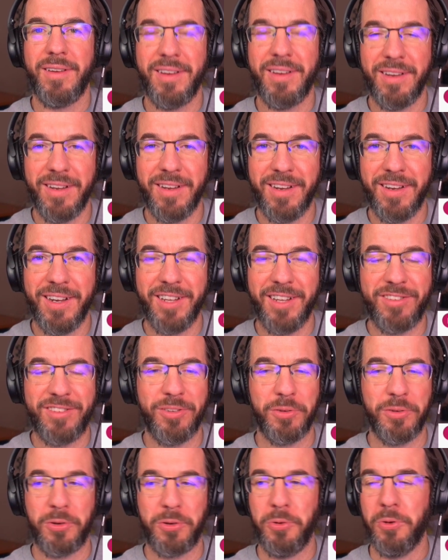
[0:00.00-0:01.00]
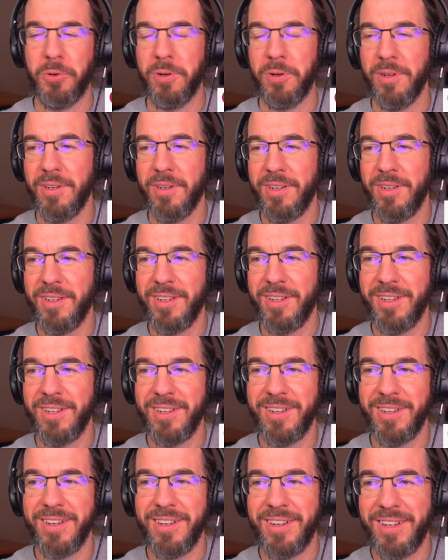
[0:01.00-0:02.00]

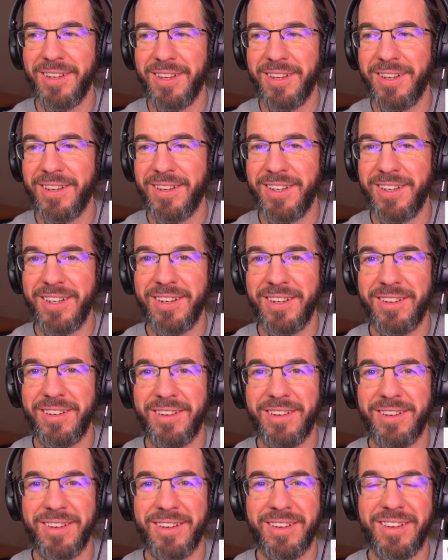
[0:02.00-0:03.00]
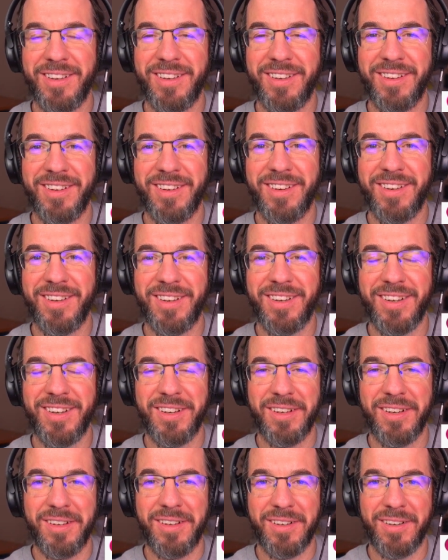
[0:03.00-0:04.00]

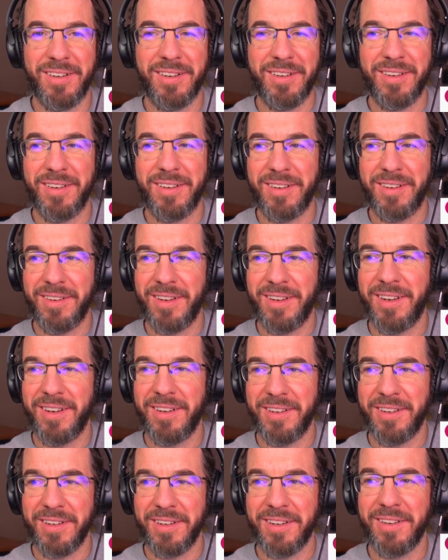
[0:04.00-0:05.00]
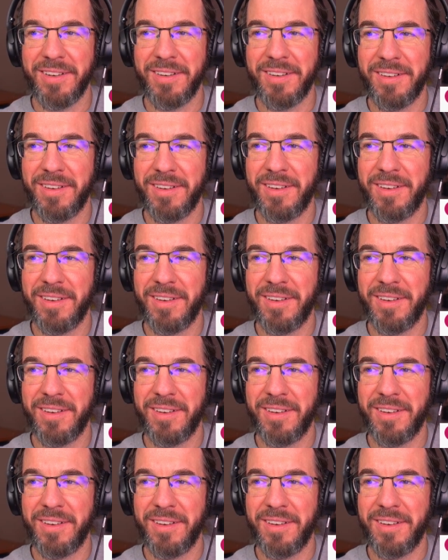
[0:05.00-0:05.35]
No words are spoken by the person on screen.